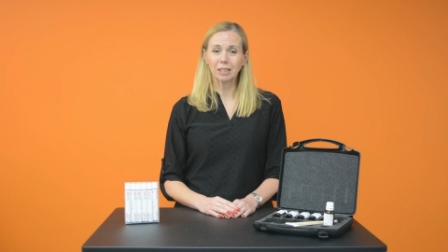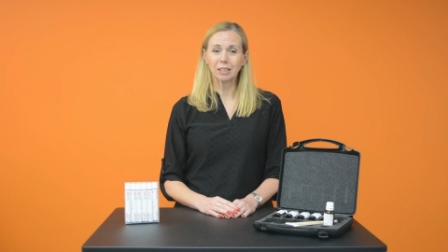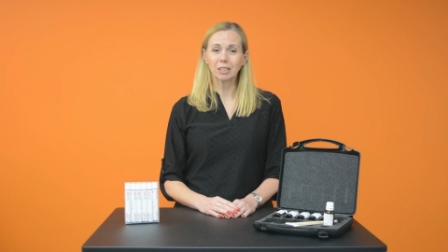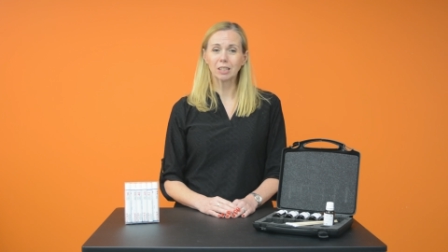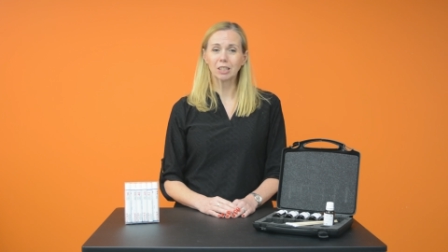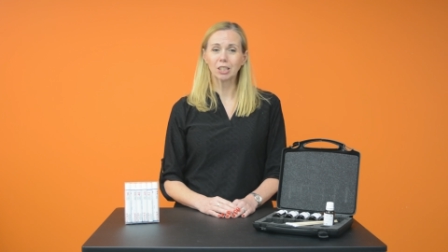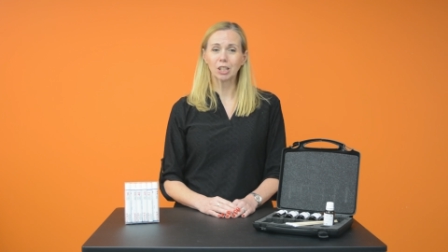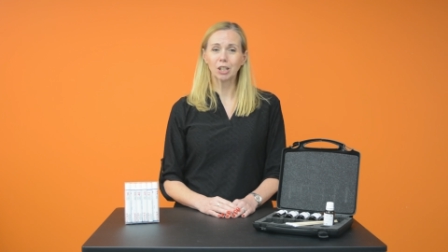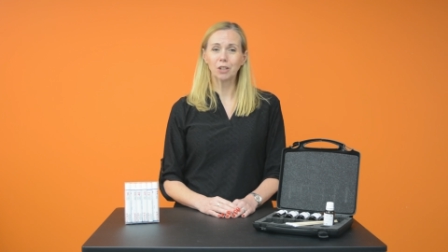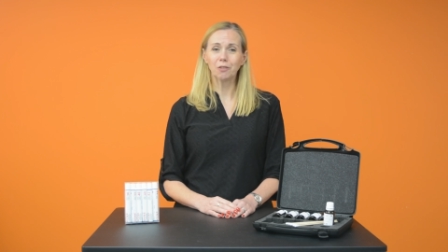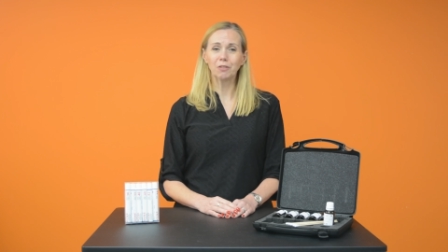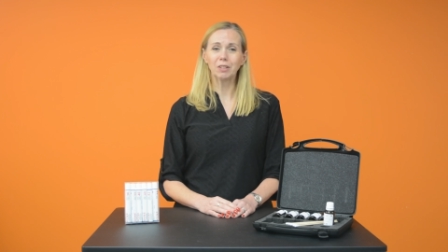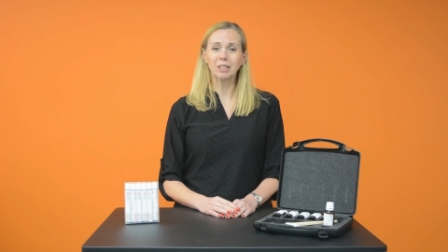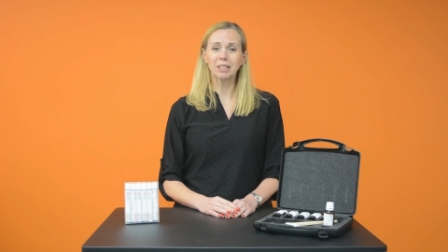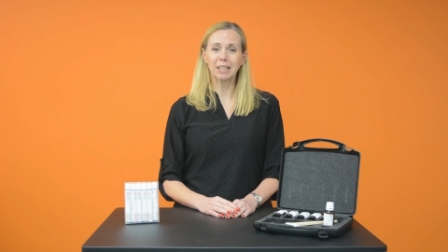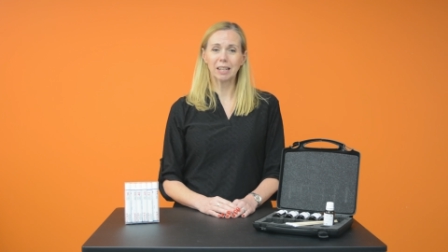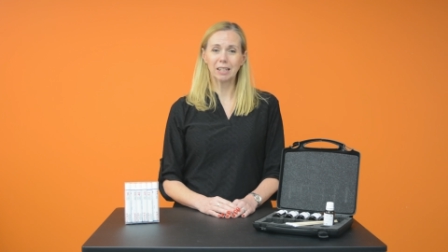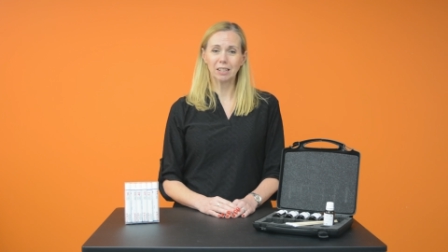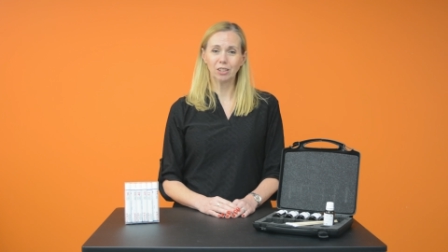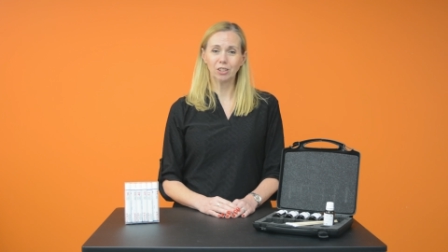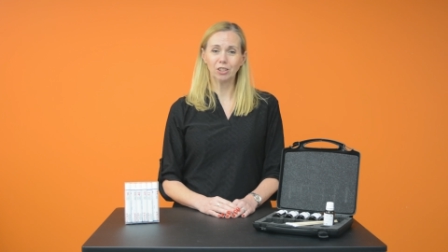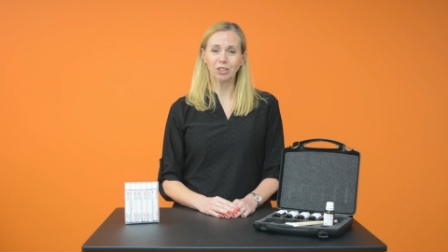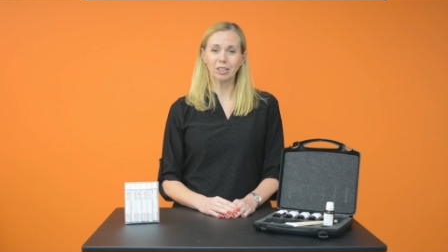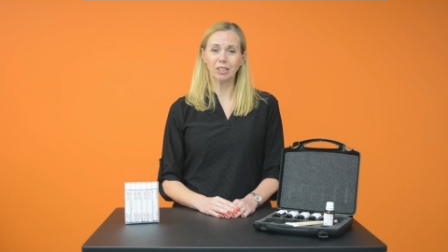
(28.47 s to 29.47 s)
and surface
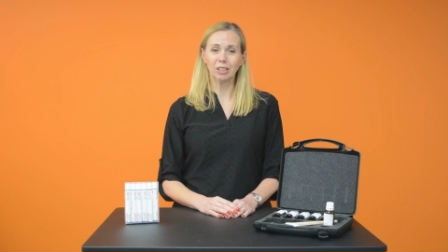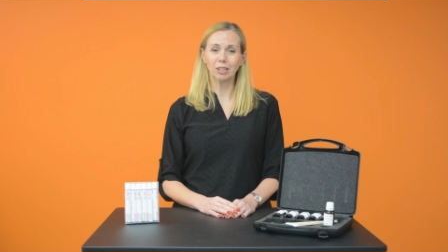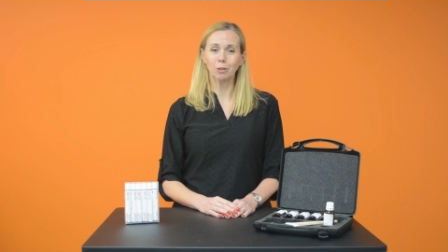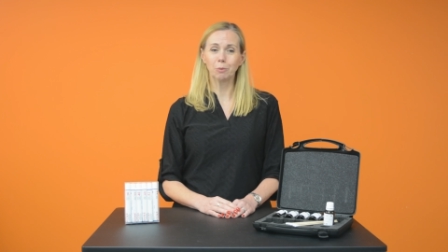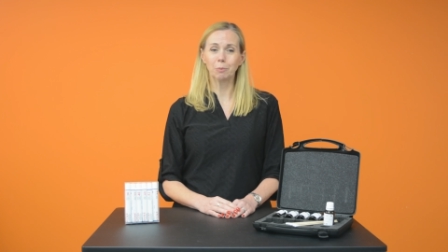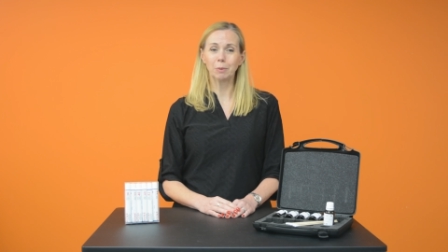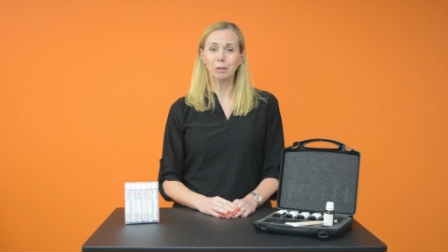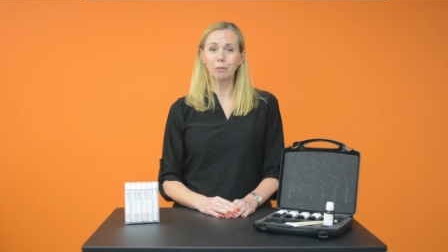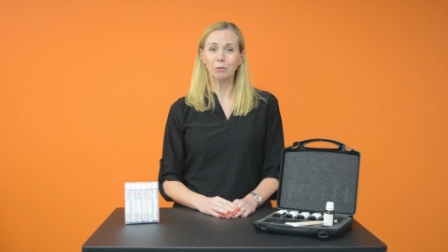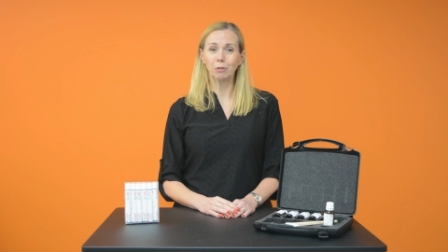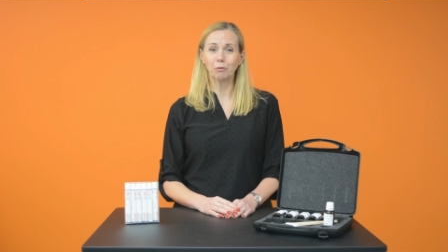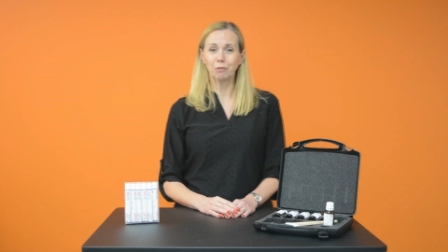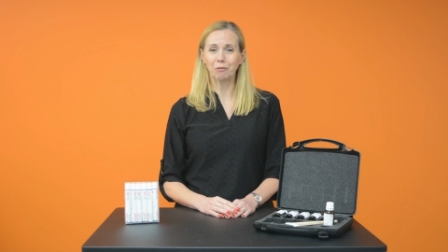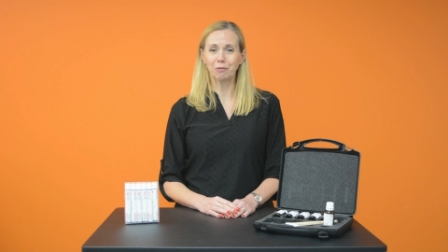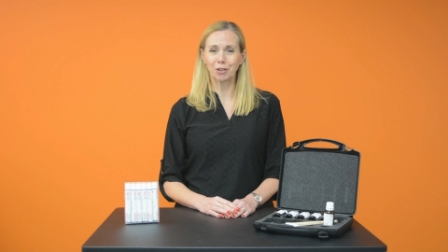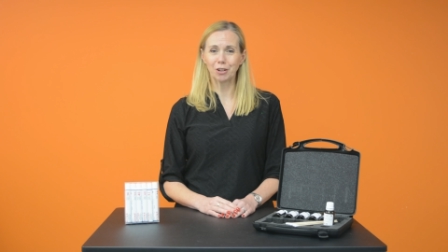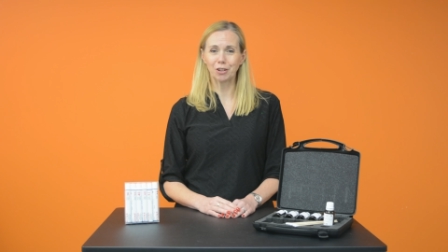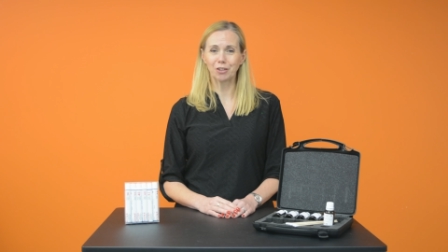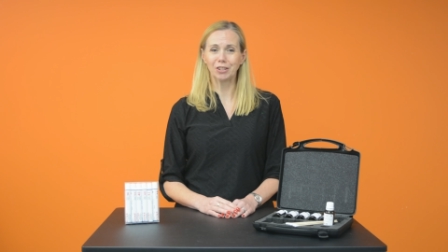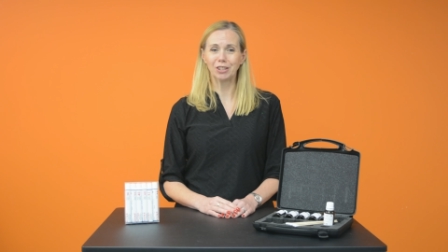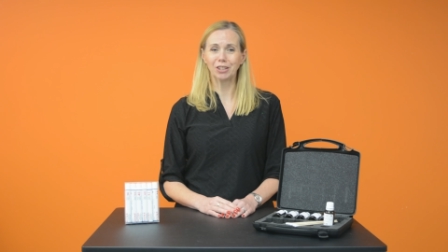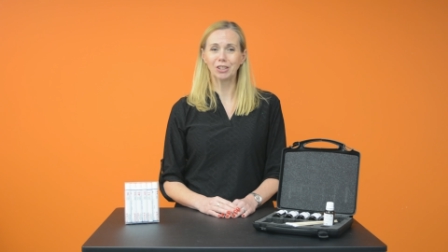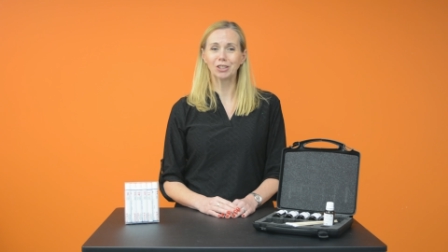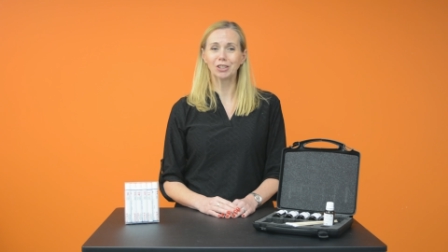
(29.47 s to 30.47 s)
energy when
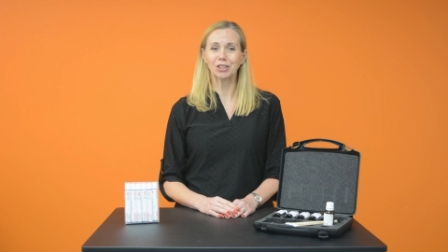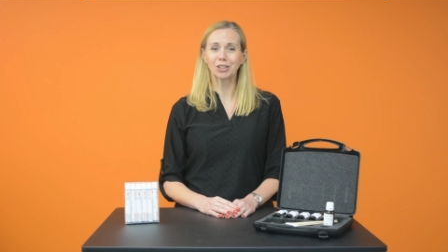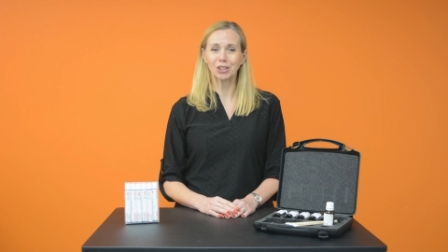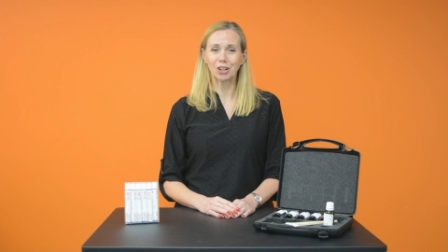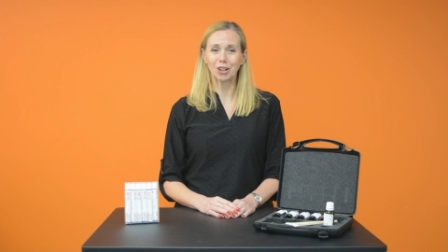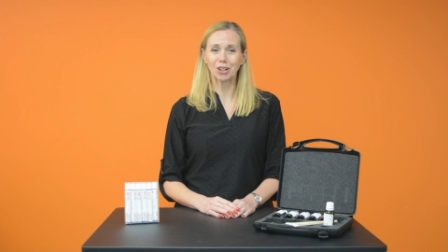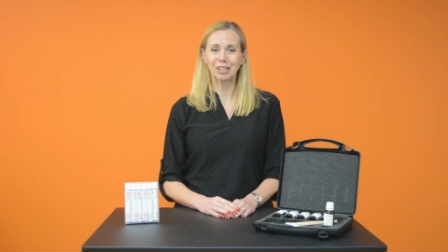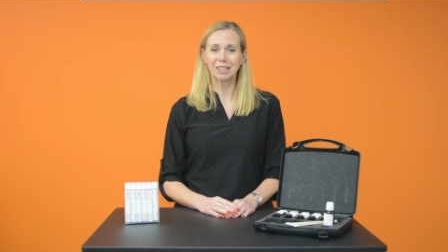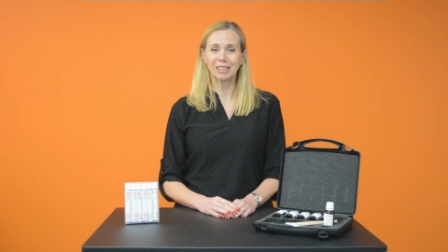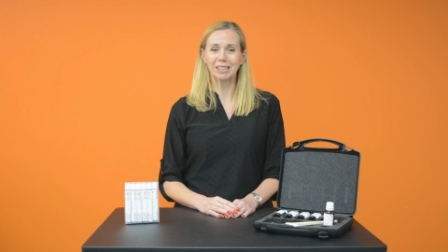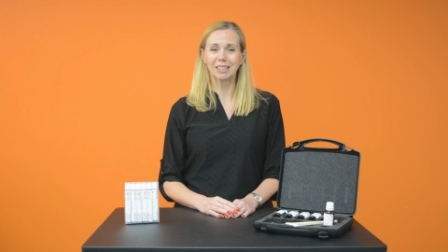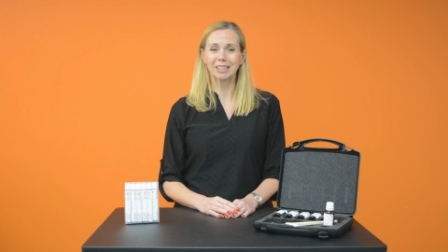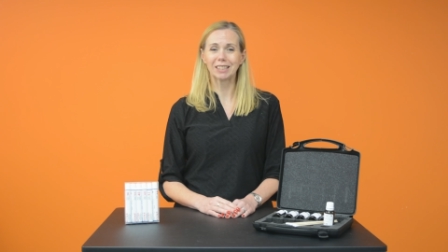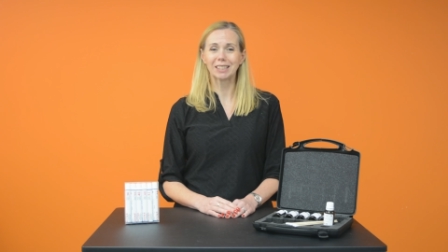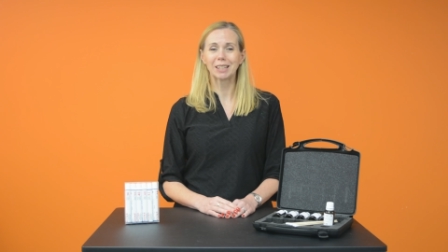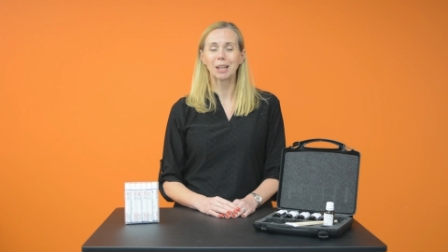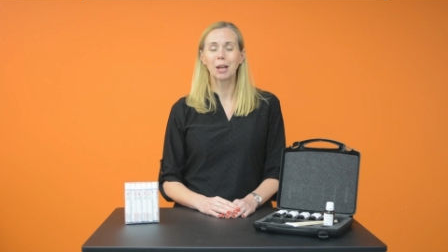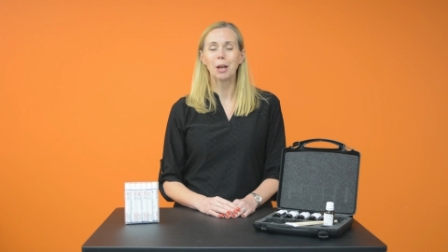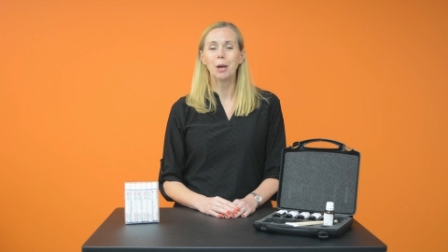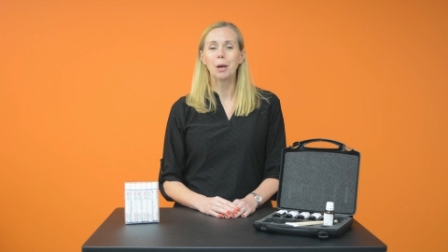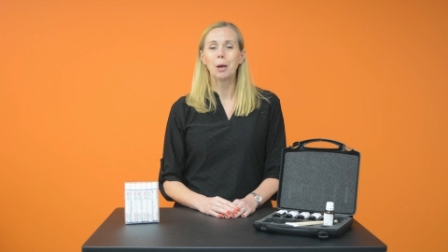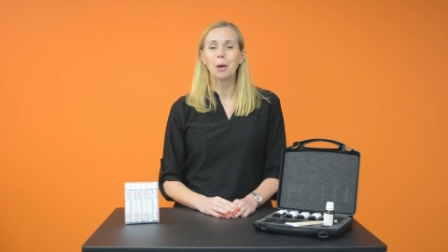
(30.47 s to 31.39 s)
referring to solids,